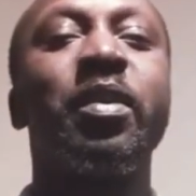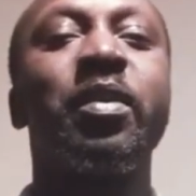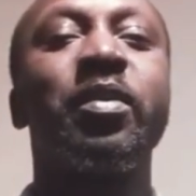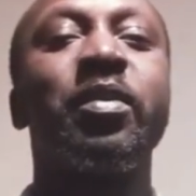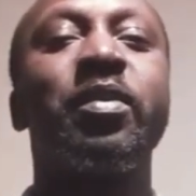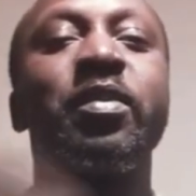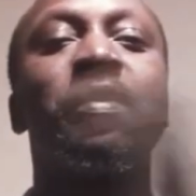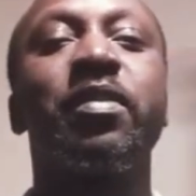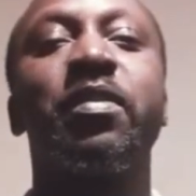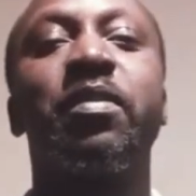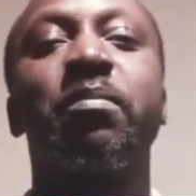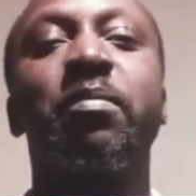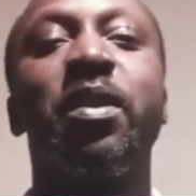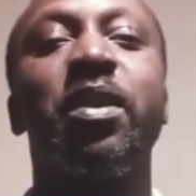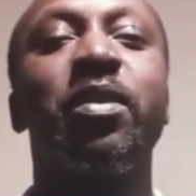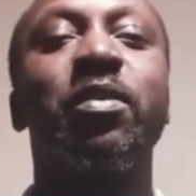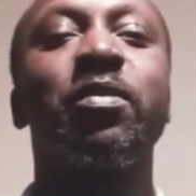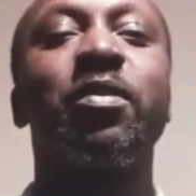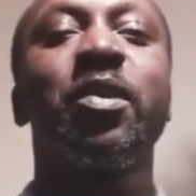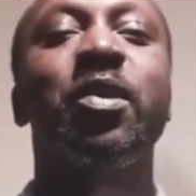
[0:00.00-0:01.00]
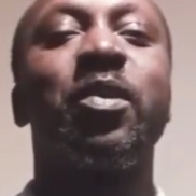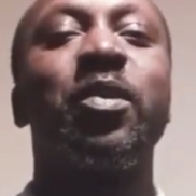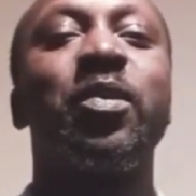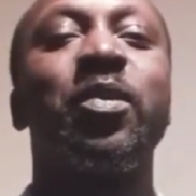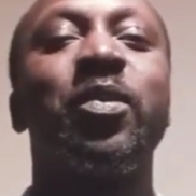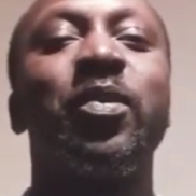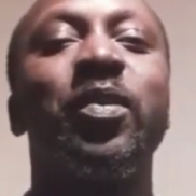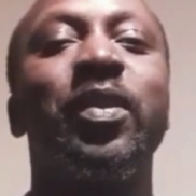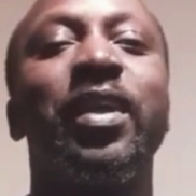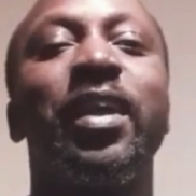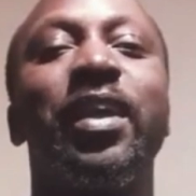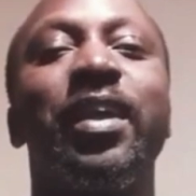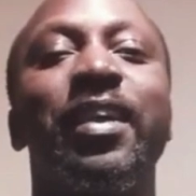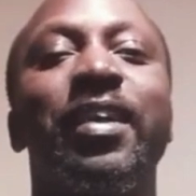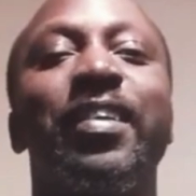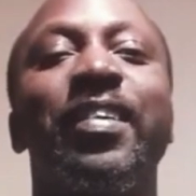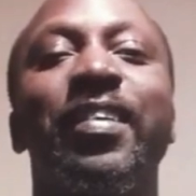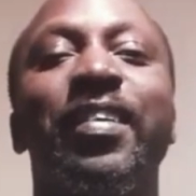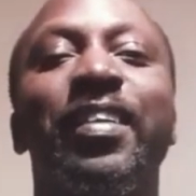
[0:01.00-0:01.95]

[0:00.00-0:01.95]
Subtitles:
the smell of cold. Yeah.